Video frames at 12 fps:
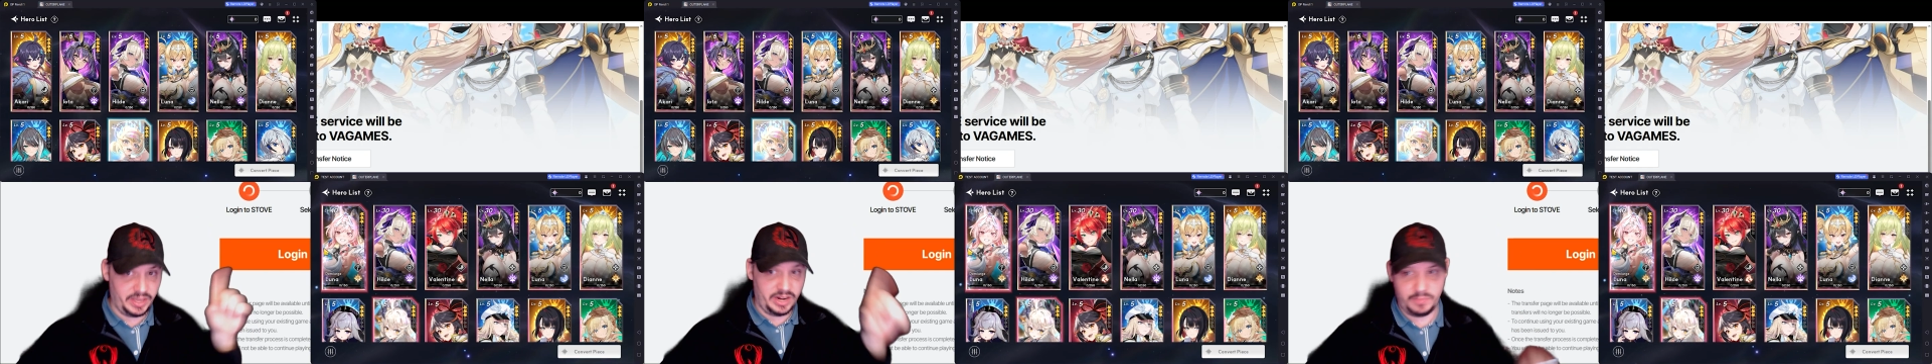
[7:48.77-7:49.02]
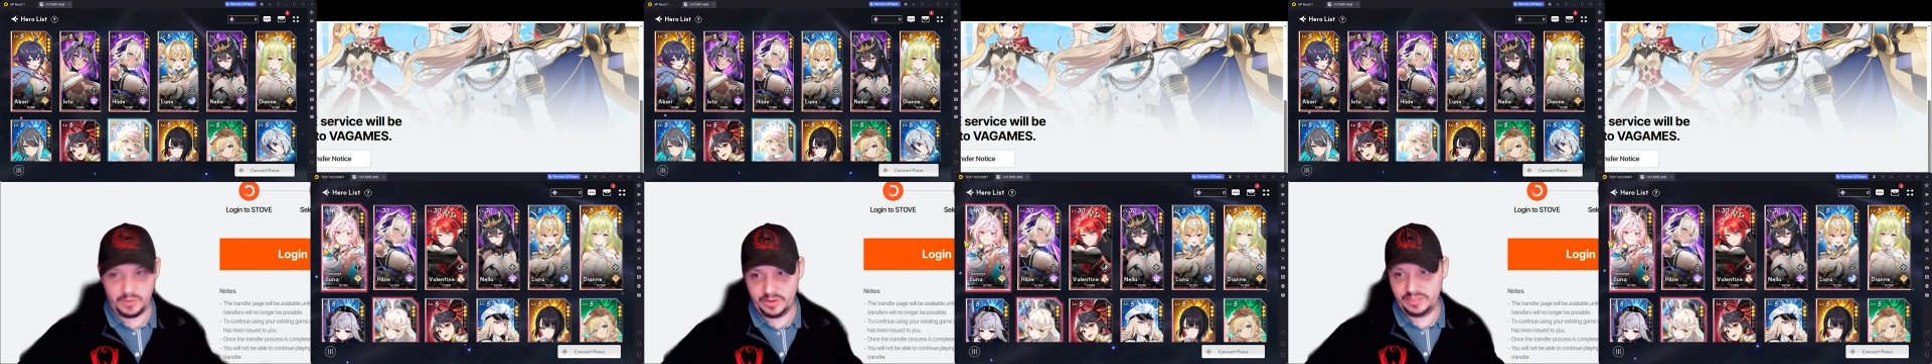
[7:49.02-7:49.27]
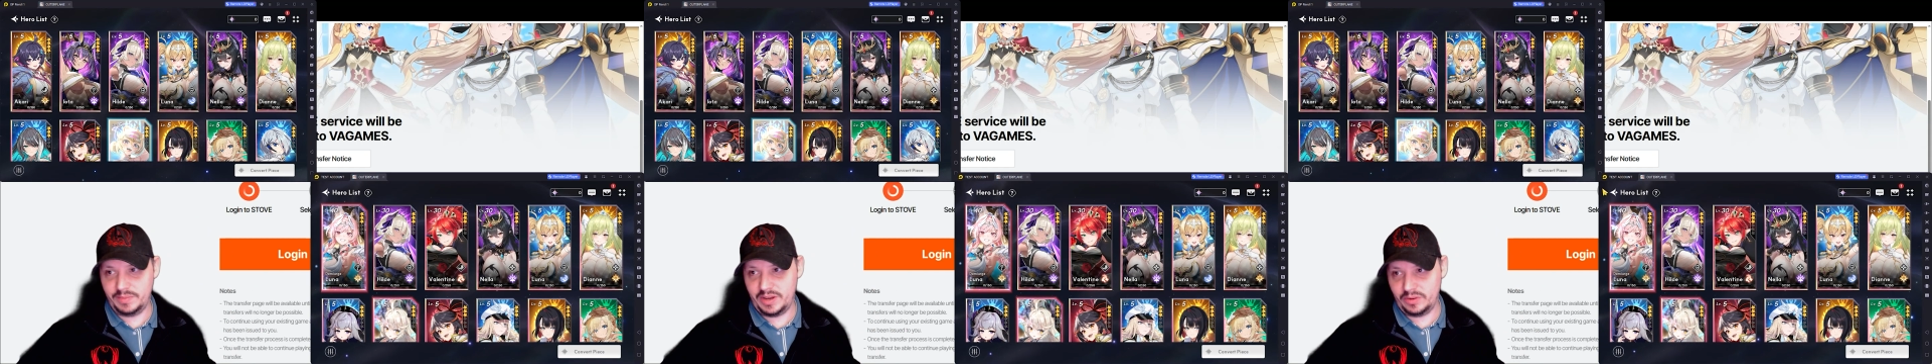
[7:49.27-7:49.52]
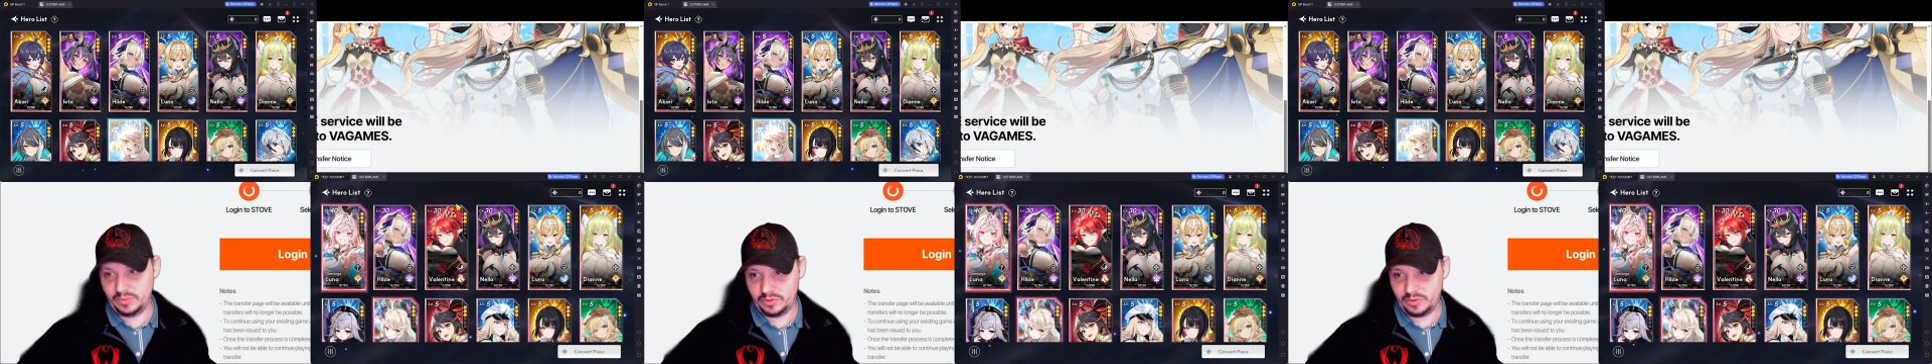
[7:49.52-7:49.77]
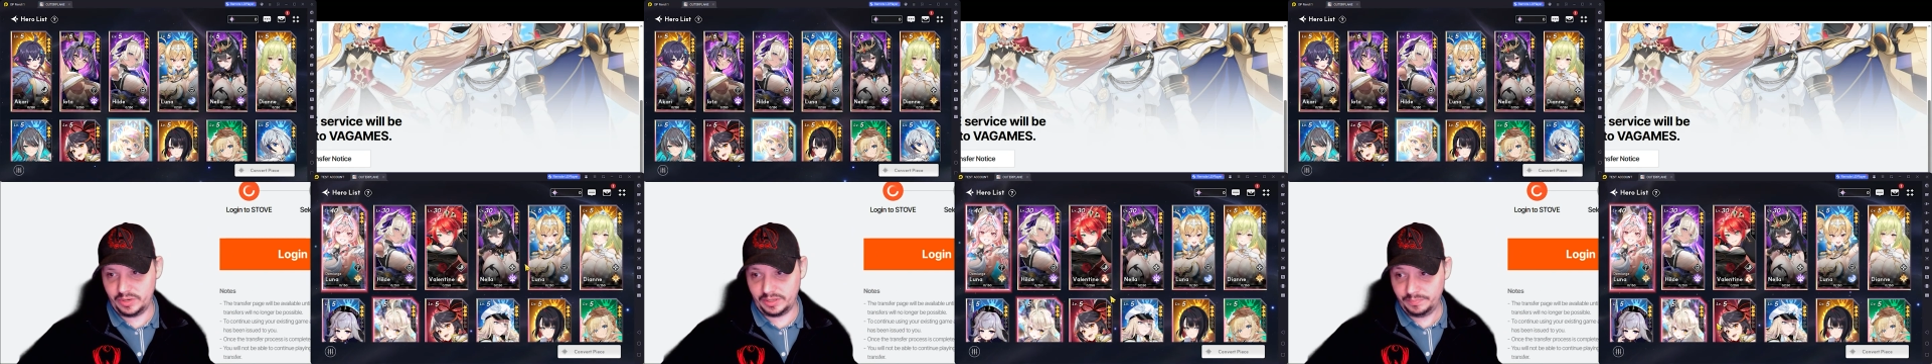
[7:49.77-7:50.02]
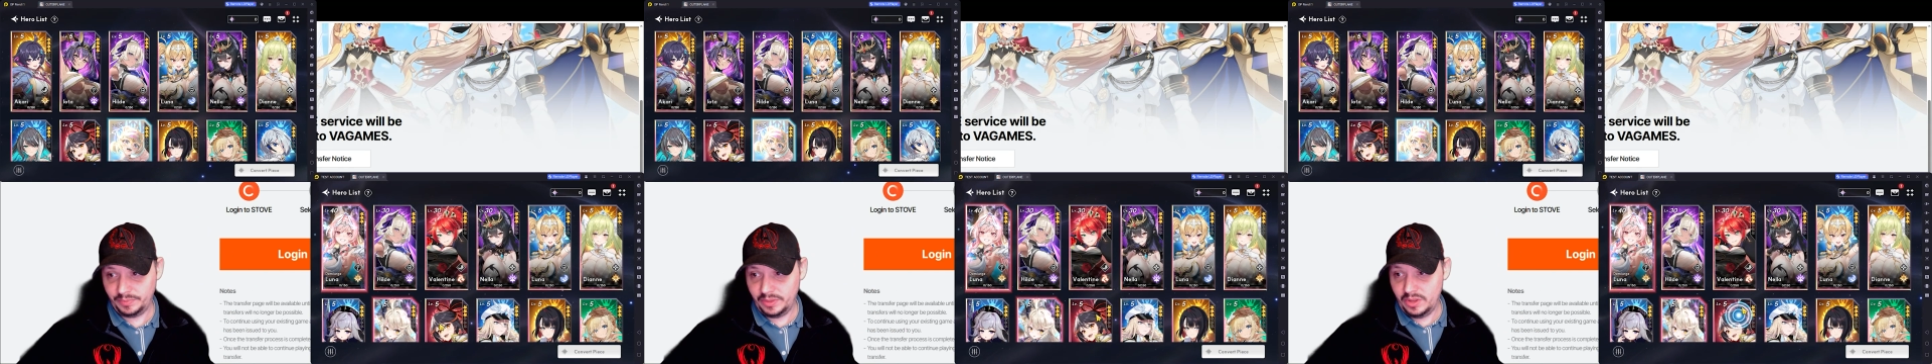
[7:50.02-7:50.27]
and I'll point them out real quick.
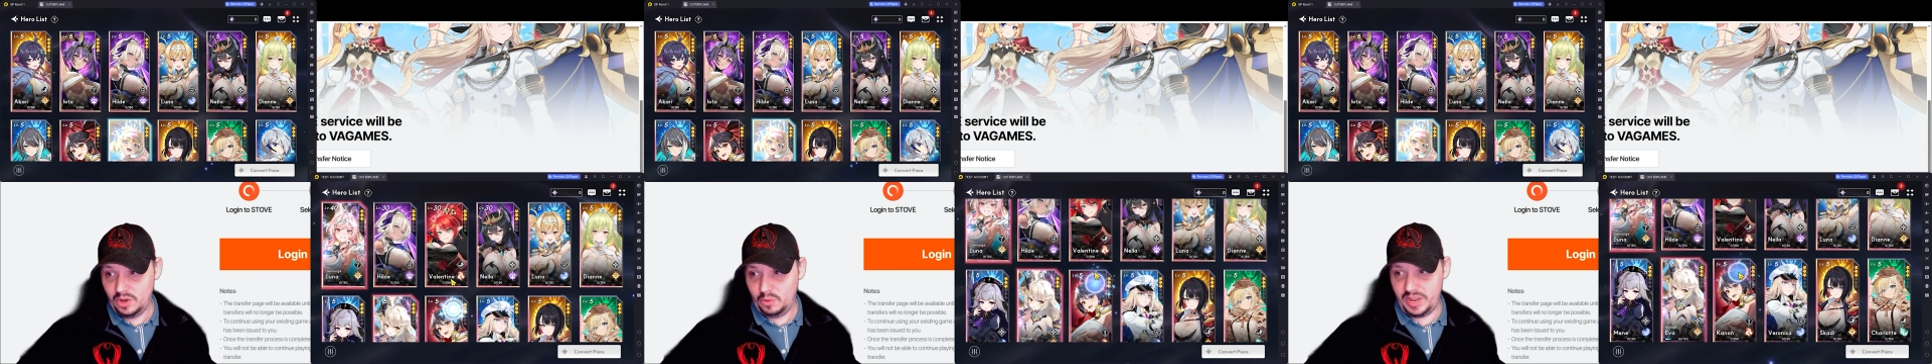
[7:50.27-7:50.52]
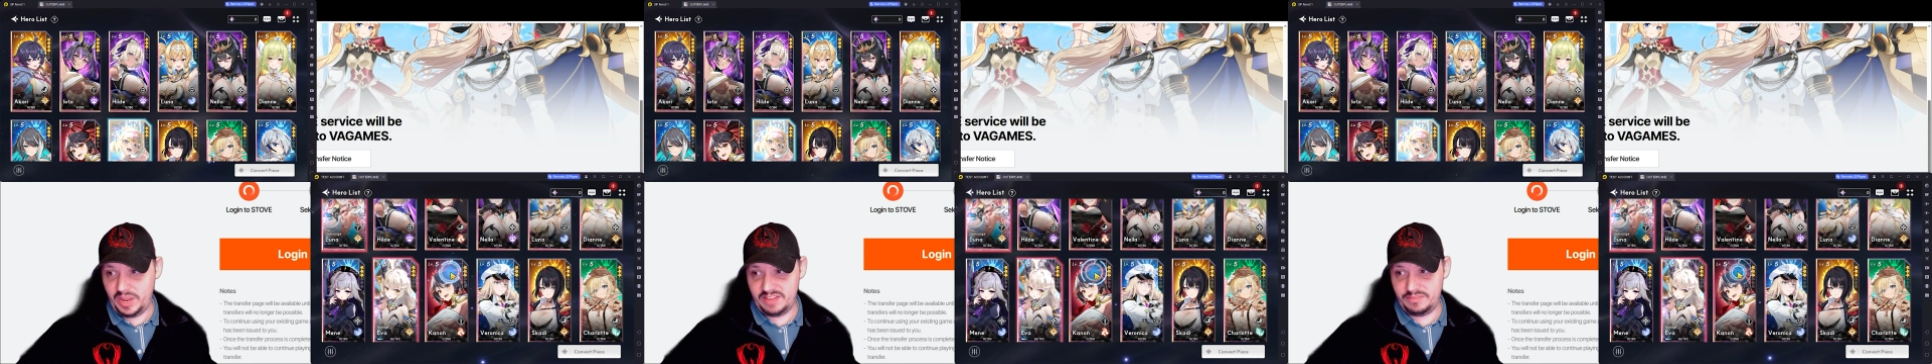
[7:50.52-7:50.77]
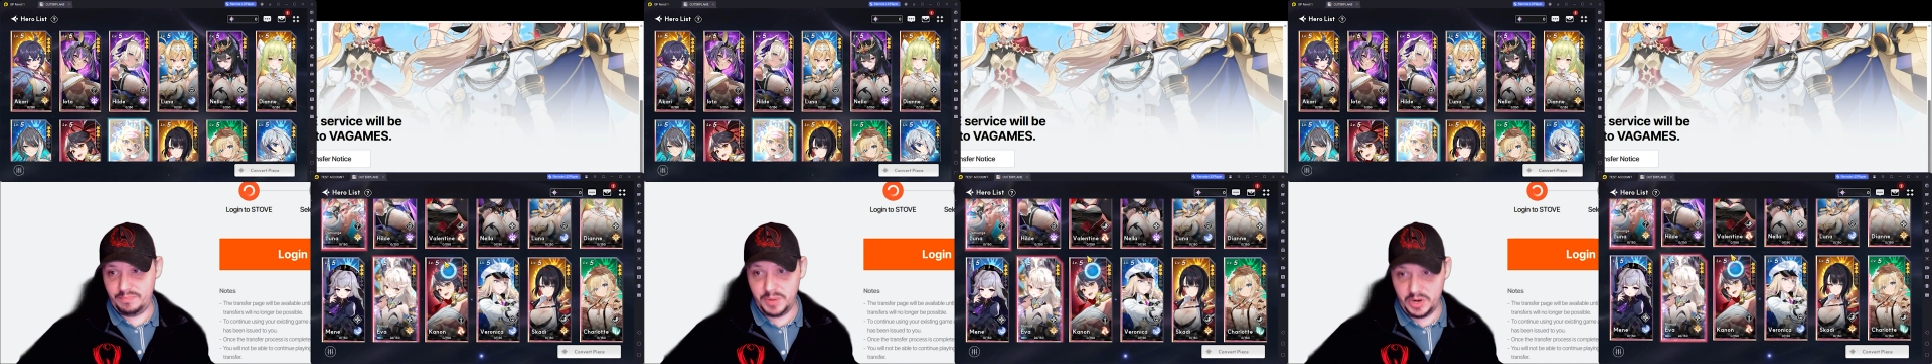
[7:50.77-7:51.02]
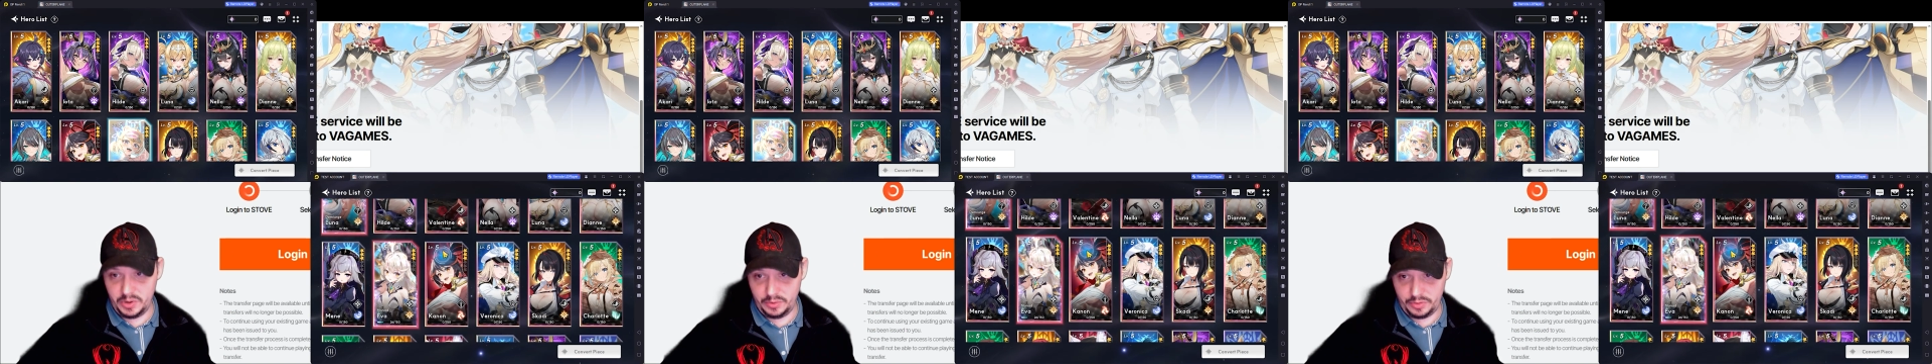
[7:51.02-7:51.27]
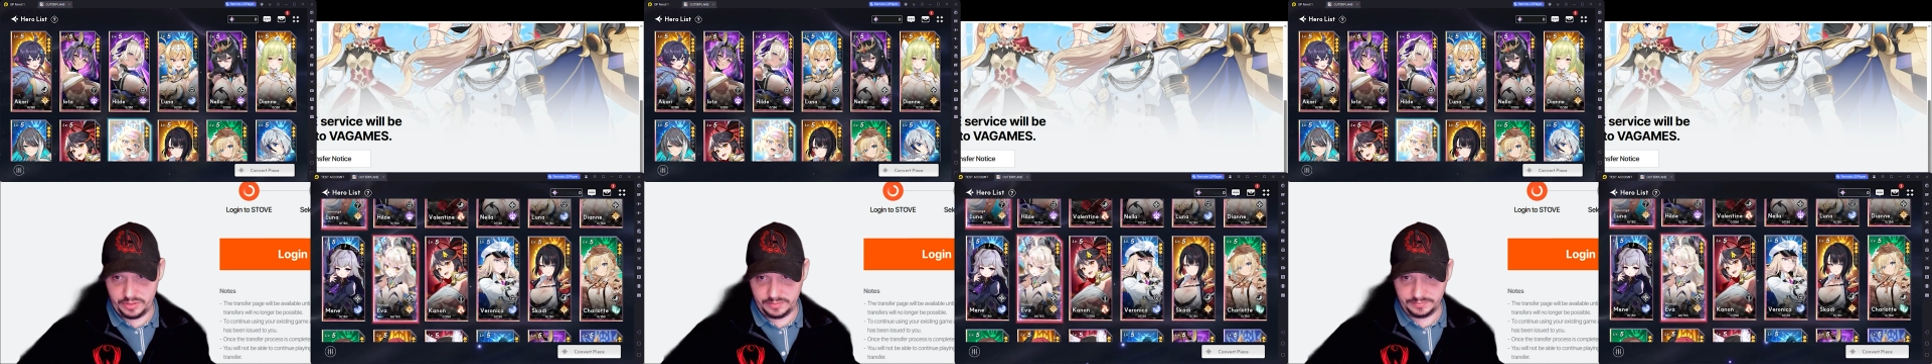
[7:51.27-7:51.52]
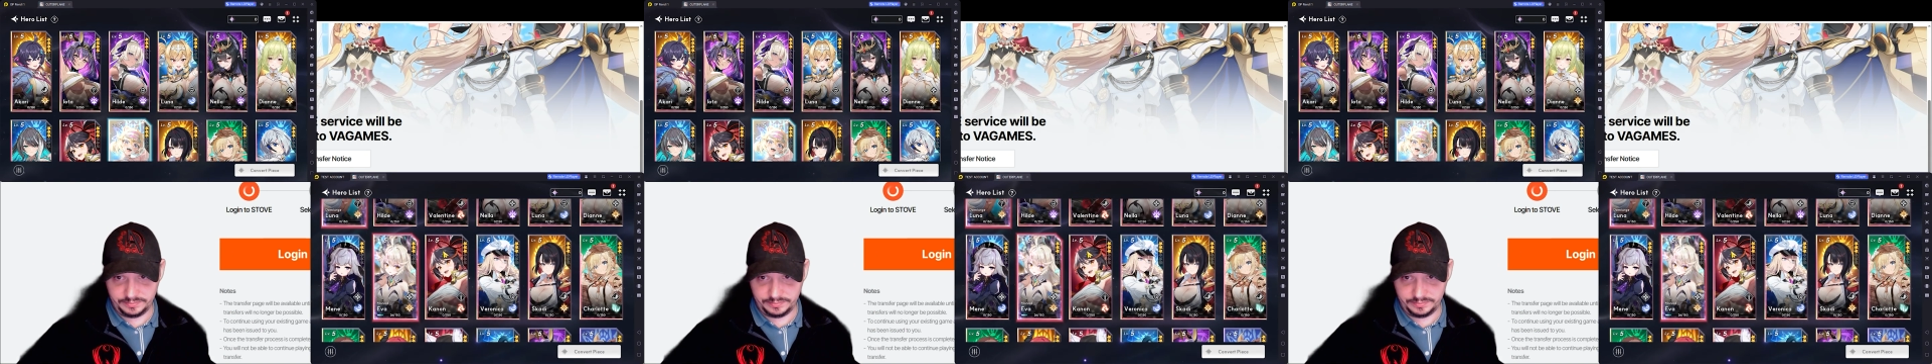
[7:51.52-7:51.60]
We have both